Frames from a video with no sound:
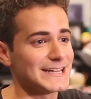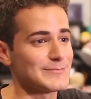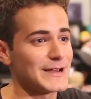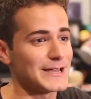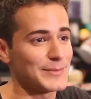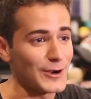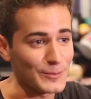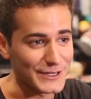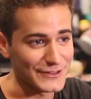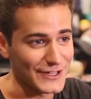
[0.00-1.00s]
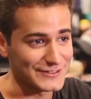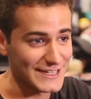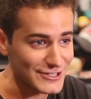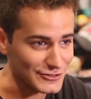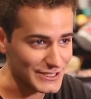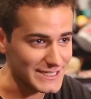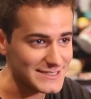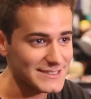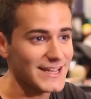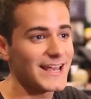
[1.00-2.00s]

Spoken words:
in my apartment in Los Angeles.